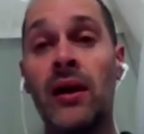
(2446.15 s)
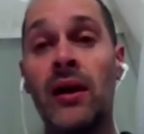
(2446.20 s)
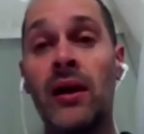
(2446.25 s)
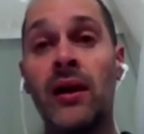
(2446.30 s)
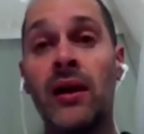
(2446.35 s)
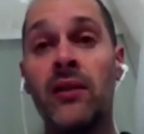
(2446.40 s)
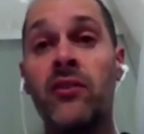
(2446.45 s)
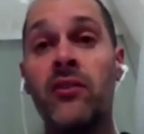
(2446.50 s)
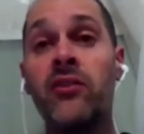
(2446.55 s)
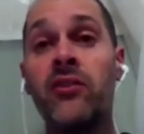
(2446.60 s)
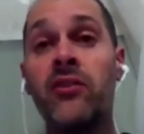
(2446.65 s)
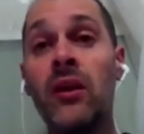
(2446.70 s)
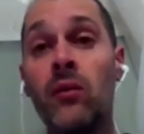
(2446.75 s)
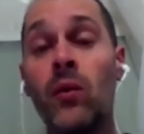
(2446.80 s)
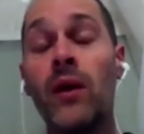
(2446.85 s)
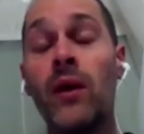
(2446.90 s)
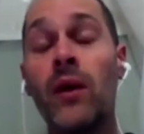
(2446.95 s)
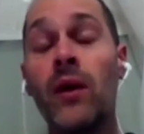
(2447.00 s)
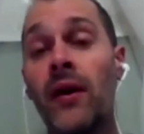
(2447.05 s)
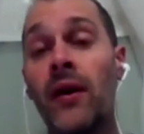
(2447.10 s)
and see
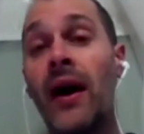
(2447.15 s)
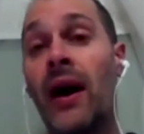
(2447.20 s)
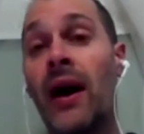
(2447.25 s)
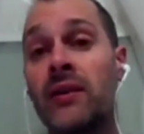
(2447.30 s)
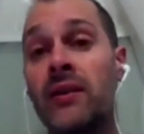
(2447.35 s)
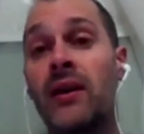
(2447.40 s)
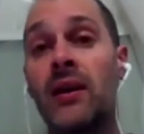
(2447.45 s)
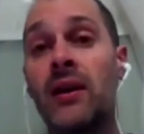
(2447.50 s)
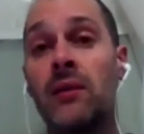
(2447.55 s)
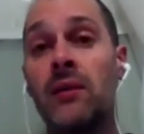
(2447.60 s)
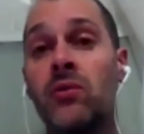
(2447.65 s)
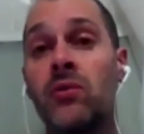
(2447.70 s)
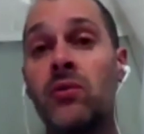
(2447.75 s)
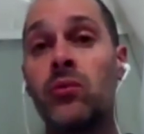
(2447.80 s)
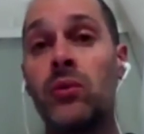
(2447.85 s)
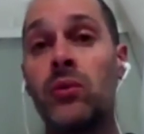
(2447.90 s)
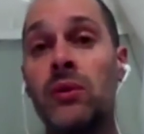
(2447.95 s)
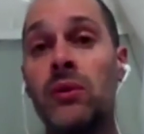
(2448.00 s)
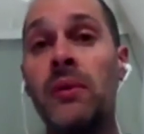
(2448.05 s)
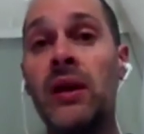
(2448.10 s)
what the outcomes
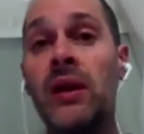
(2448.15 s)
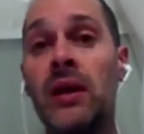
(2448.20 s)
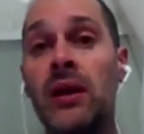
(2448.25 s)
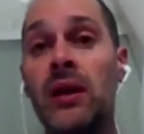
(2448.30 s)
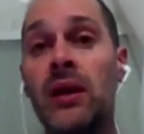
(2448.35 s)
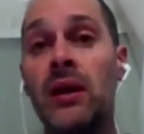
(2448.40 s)
will be,